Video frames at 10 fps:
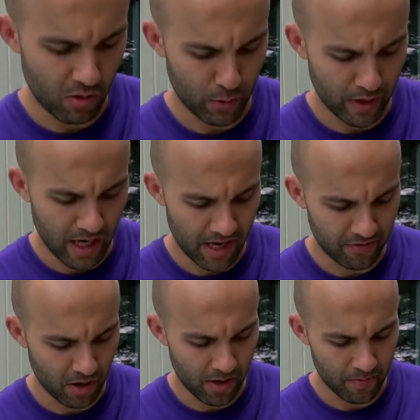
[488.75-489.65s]
where we got it
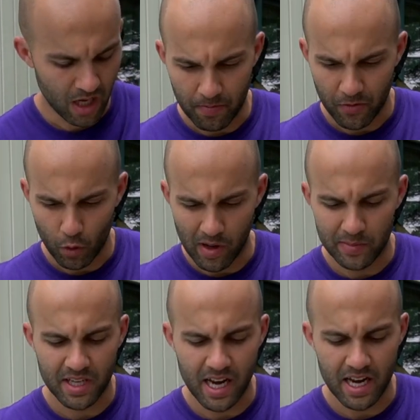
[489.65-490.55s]
from. The
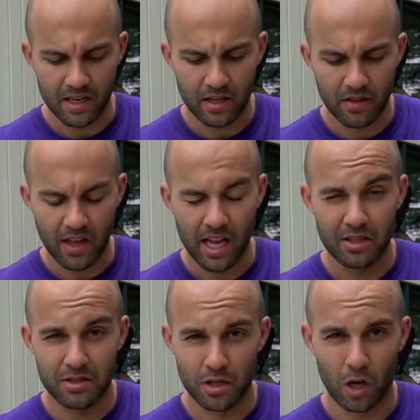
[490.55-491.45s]
website that
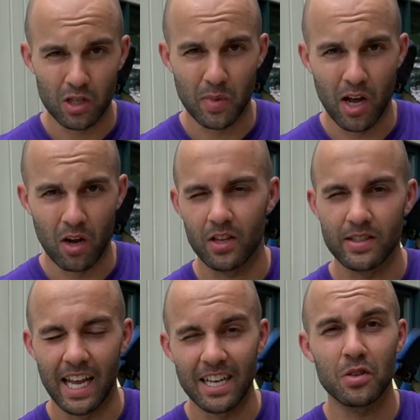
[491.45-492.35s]
talks about
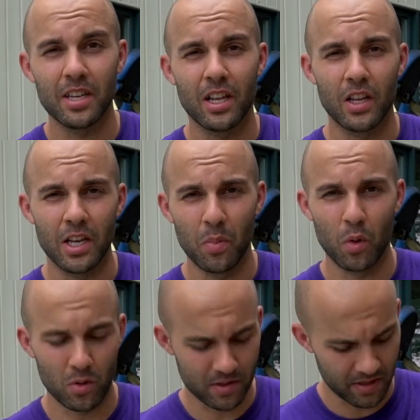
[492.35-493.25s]
naturally clean
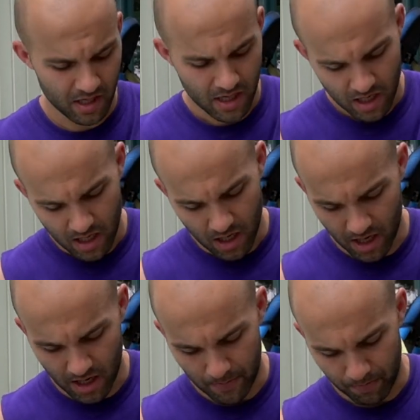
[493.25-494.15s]
pools
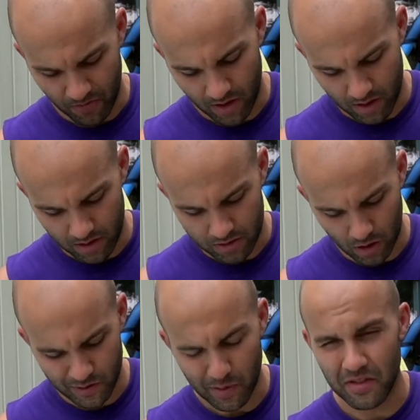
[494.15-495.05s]

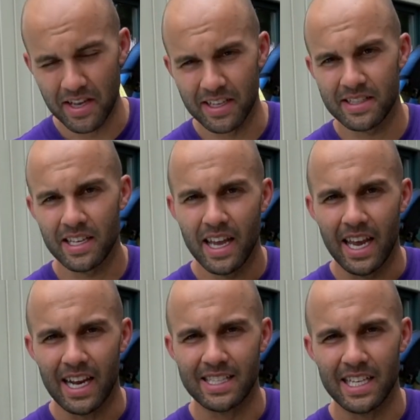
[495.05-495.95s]
talks about this,
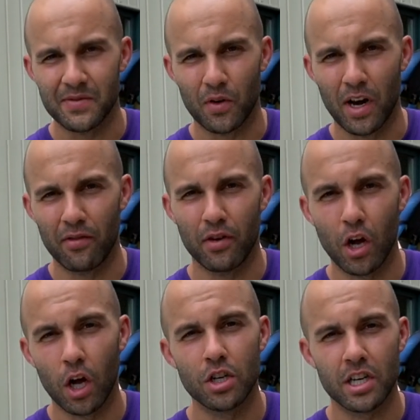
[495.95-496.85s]
and it says for every
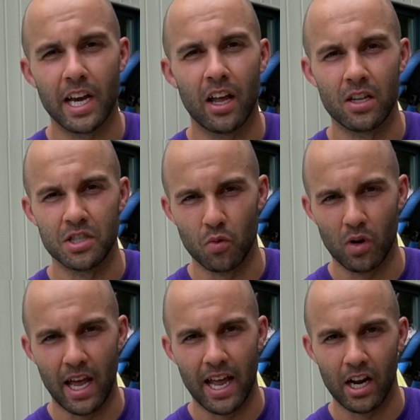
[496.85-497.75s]
100 gallons you want
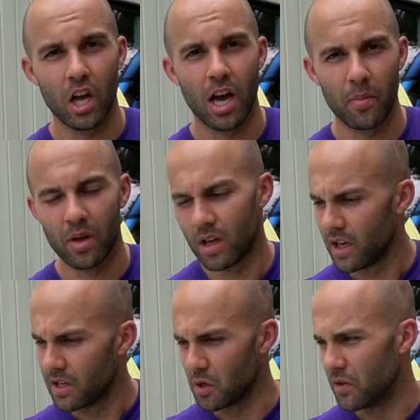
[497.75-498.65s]
to add a cup.
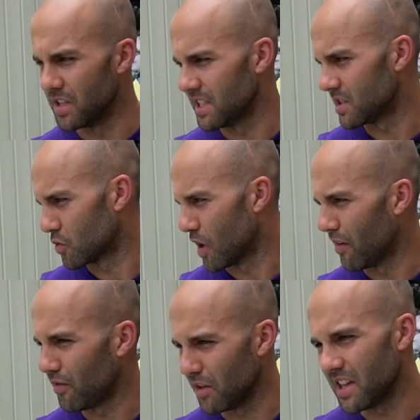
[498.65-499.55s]
So this is
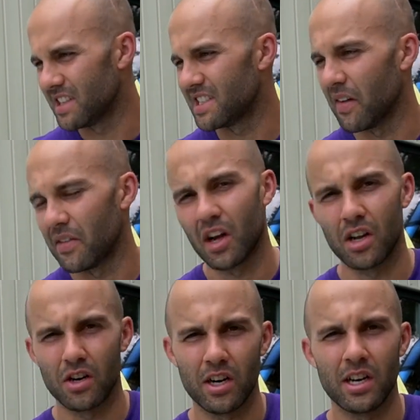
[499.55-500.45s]
roughly
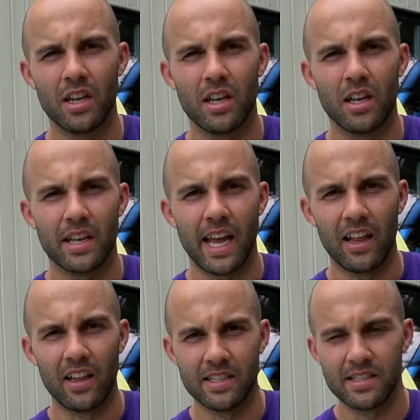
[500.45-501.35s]
700
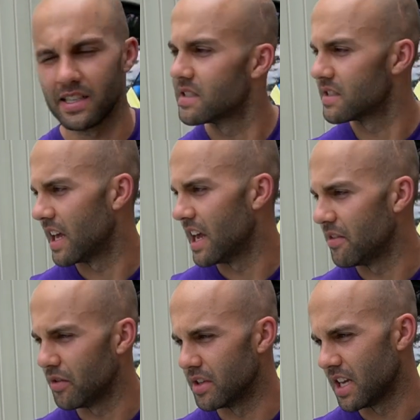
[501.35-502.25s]
gallons. This is the
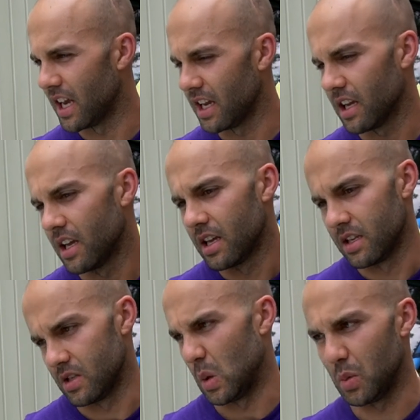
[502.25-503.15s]
8-foot tank.
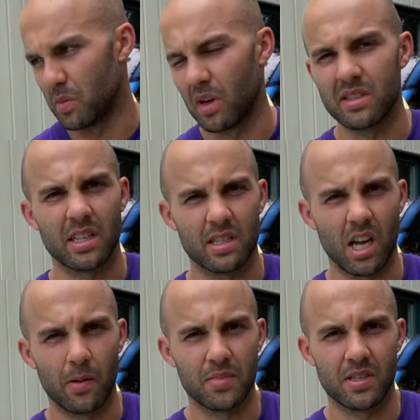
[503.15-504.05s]
So we'll put about 6
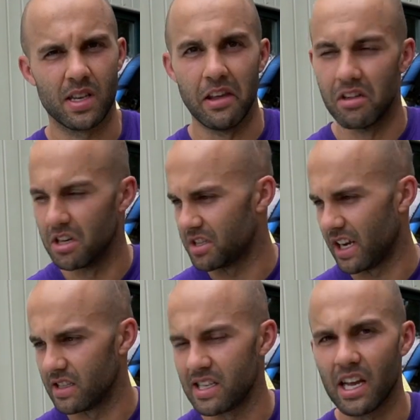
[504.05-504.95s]
cups and then just kind
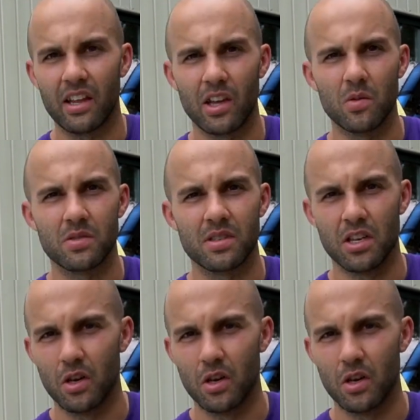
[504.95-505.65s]
of see how it goes. And